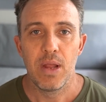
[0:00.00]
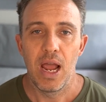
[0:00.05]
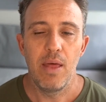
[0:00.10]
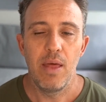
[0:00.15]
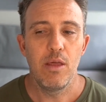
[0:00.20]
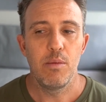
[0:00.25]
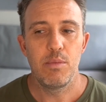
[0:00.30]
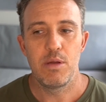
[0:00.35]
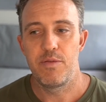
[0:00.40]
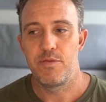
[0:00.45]

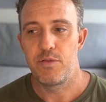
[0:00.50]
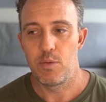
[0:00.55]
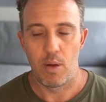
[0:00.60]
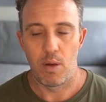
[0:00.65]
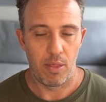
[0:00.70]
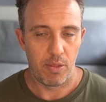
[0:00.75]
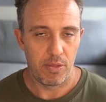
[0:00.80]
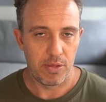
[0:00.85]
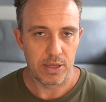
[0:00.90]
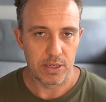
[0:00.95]
And there'll be a few
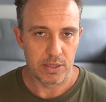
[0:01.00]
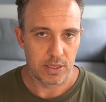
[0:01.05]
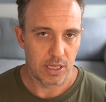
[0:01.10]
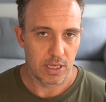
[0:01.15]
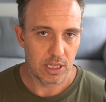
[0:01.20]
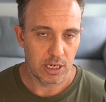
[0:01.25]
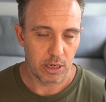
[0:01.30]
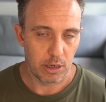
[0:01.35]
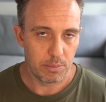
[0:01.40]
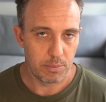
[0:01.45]
other things
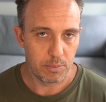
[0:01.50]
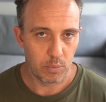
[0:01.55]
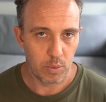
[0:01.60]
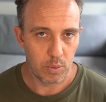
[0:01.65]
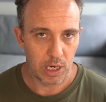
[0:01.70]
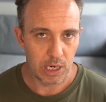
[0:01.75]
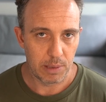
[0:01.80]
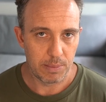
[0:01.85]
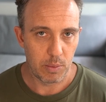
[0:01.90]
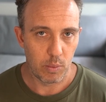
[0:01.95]
there that
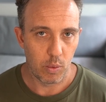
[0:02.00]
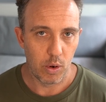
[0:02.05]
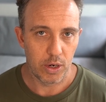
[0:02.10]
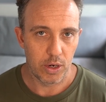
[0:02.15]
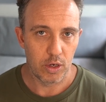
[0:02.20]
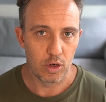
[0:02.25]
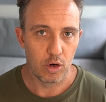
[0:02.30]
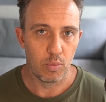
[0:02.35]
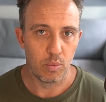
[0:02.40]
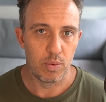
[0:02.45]
we're going to be
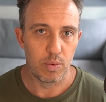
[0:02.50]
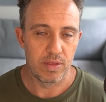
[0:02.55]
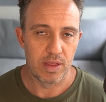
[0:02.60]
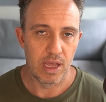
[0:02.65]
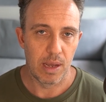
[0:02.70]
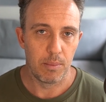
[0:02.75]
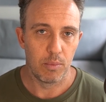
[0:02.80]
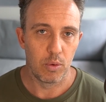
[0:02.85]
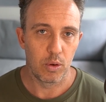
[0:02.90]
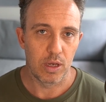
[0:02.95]
working on with
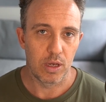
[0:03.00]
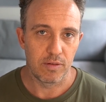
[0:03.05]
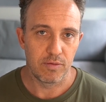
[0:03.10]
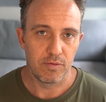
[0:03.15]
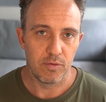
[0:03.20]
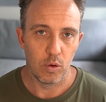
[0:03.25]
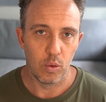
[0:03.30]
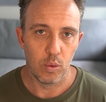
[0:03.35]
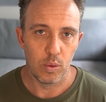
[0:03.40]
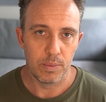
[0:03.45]
them looking
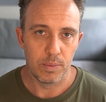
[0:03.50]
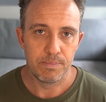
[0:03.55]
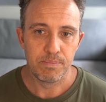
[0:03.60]
forward.